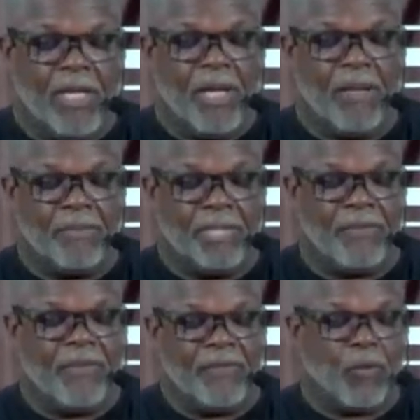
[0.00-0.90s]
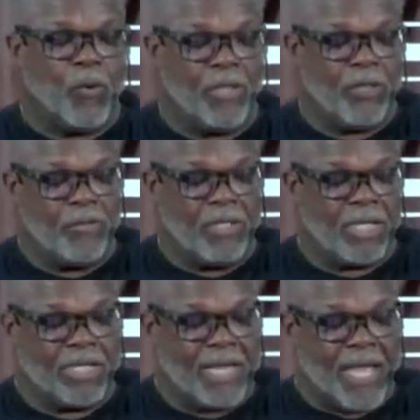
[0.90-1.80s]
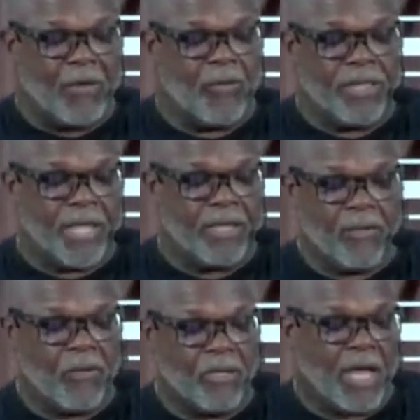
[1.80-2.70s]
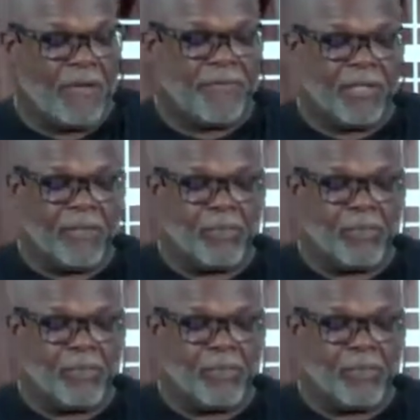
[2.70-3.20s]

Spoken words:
humbly before you just now. We thank you, O God, for the